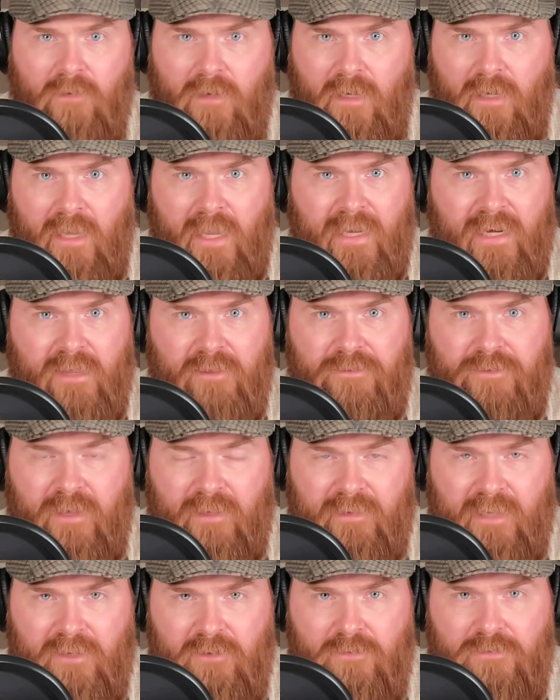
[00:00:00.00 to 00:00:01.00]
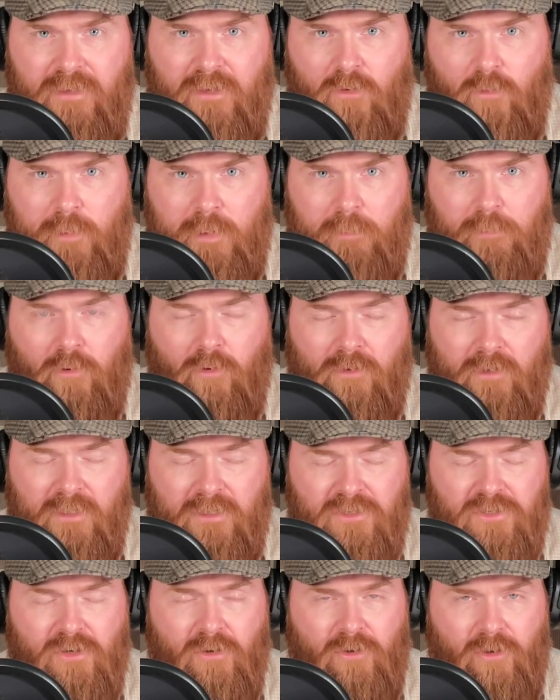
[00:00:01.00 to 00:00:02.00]
anything that you think would be pertinent
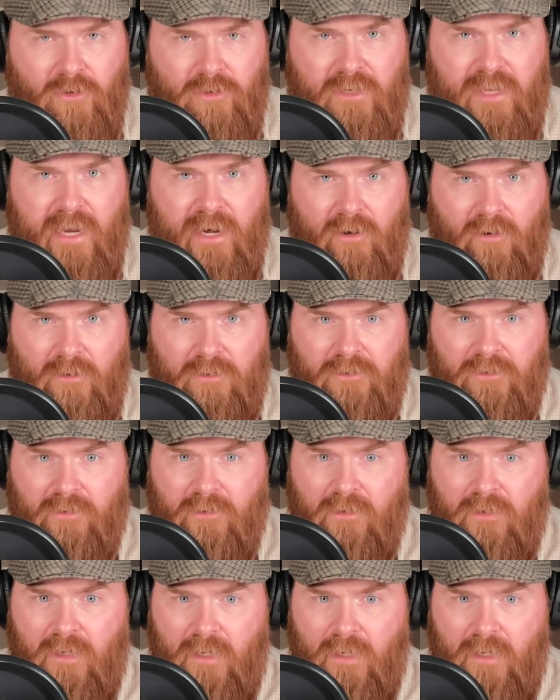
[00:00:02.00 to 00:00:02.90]
to show good character